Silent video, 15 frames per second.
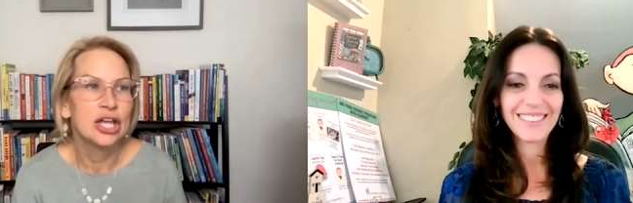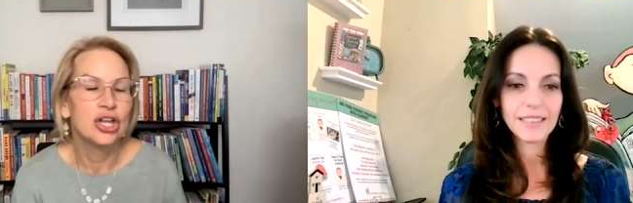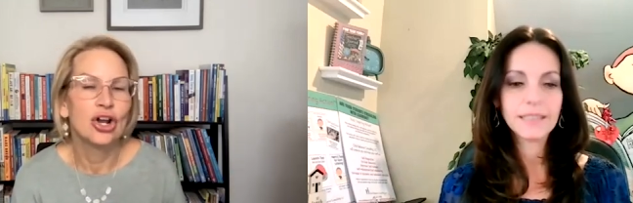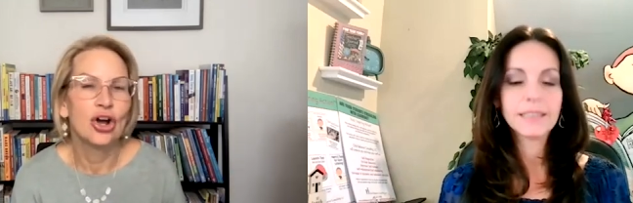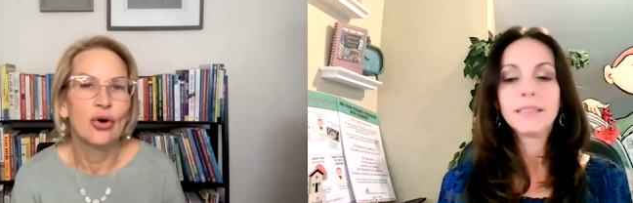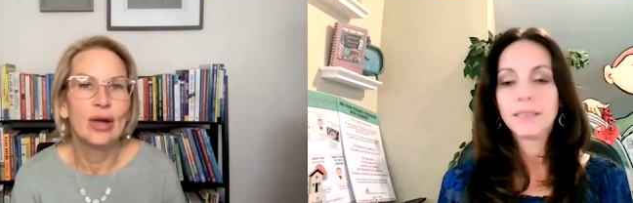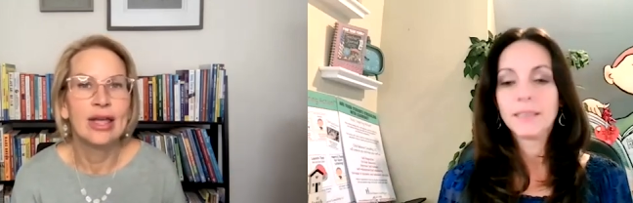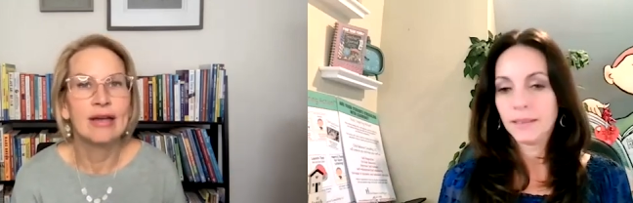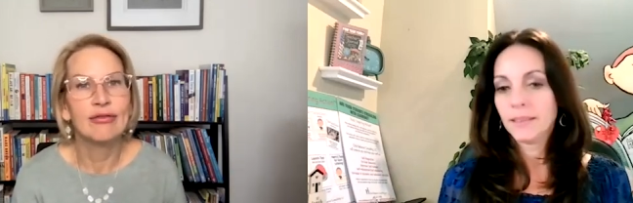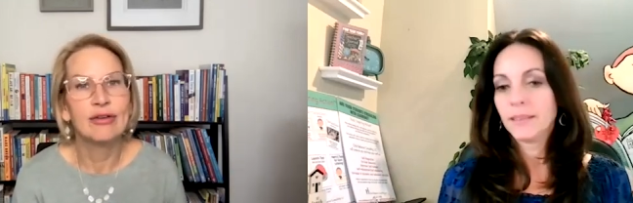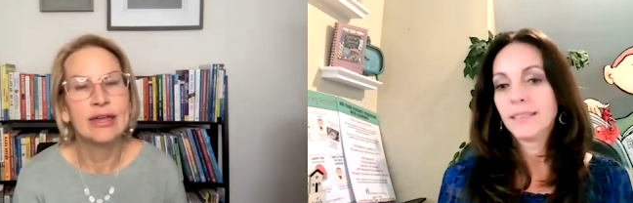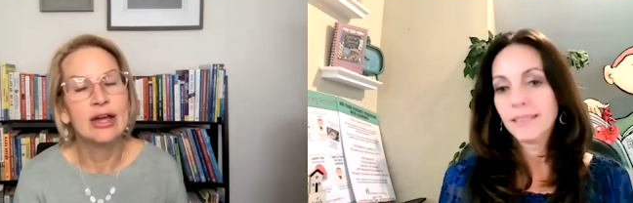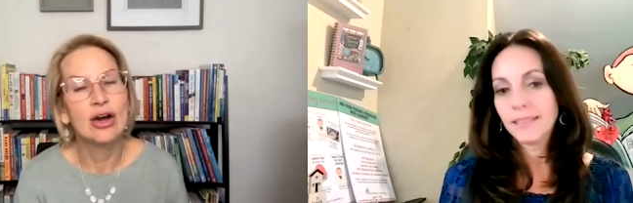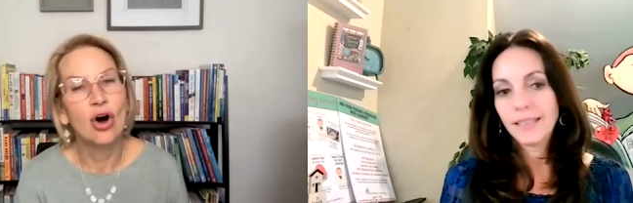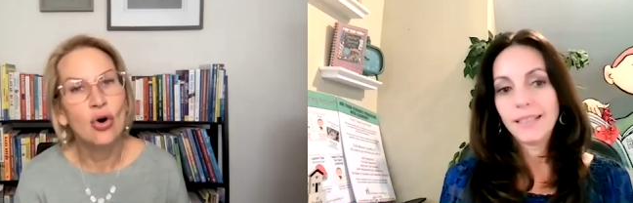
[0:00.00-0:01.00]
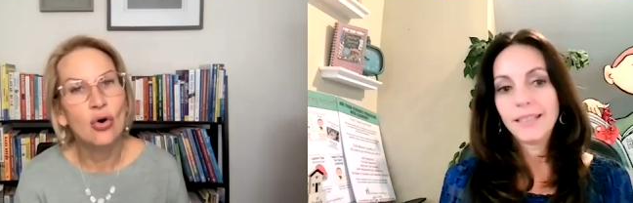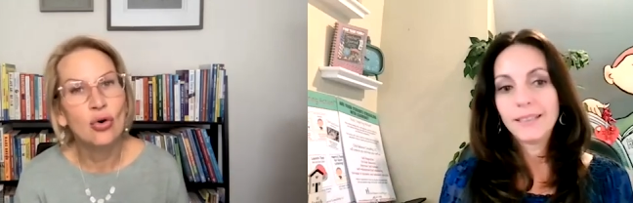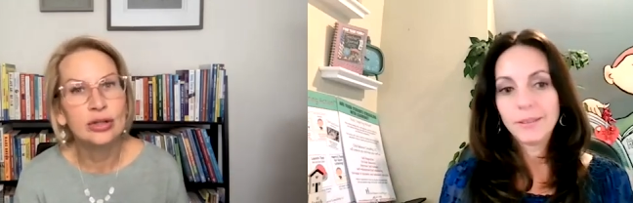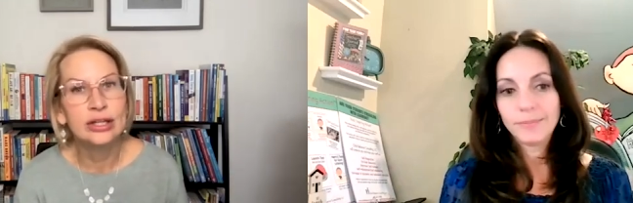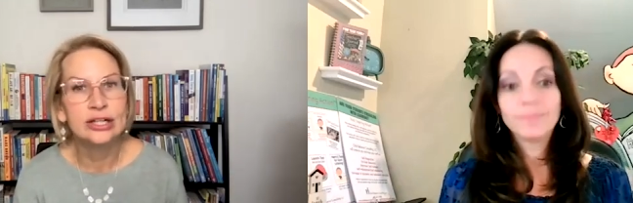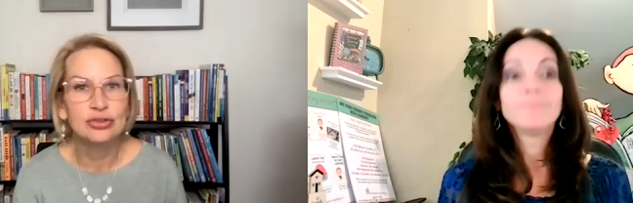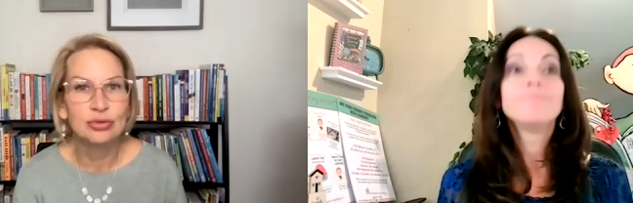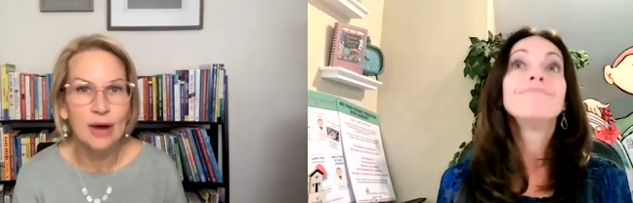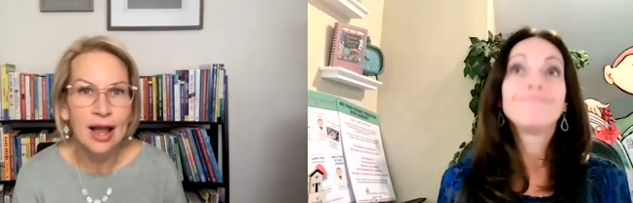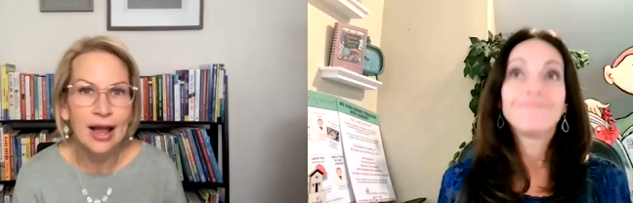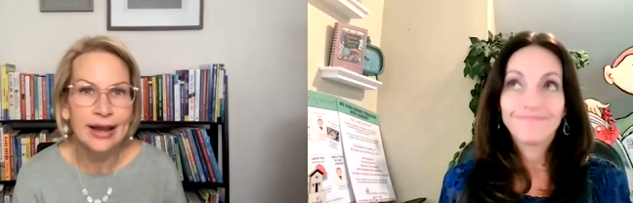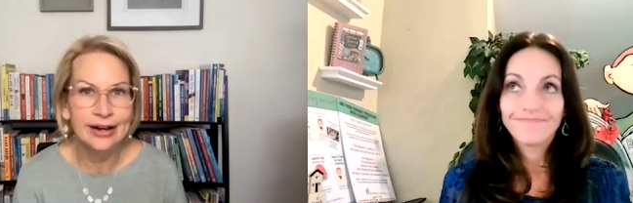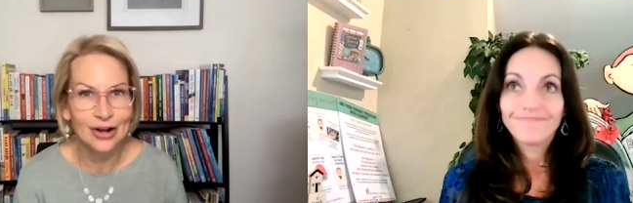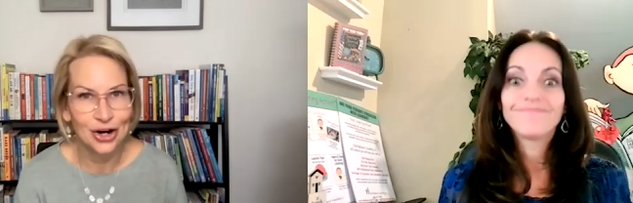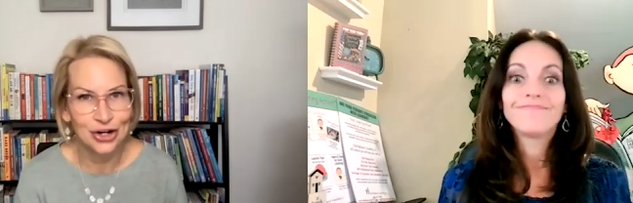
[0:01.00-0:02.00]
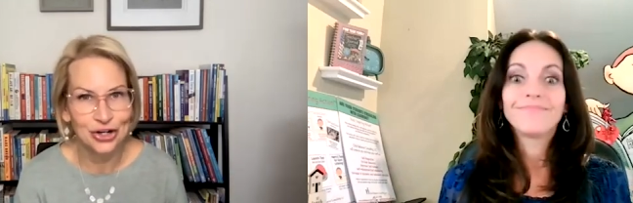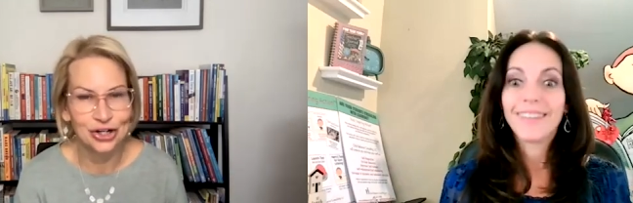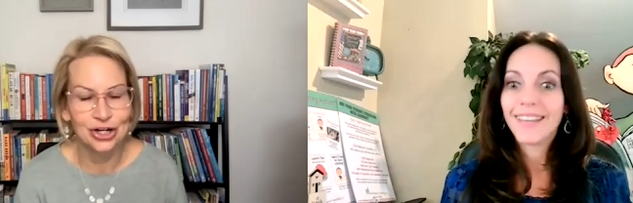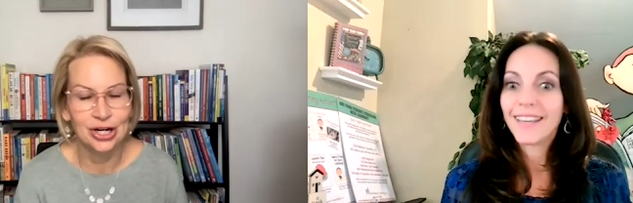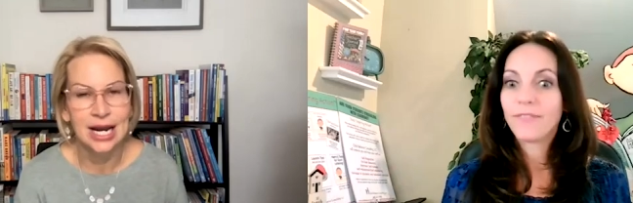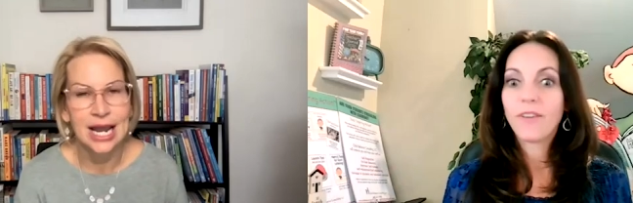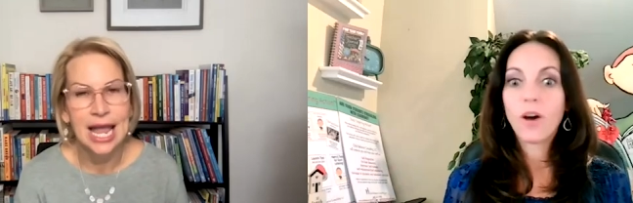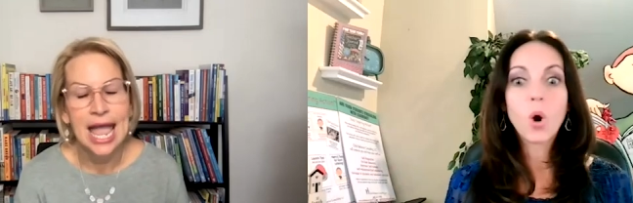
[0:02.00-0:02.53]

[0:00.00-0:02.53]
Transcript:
Speaker 1: you know, if he only tried harder.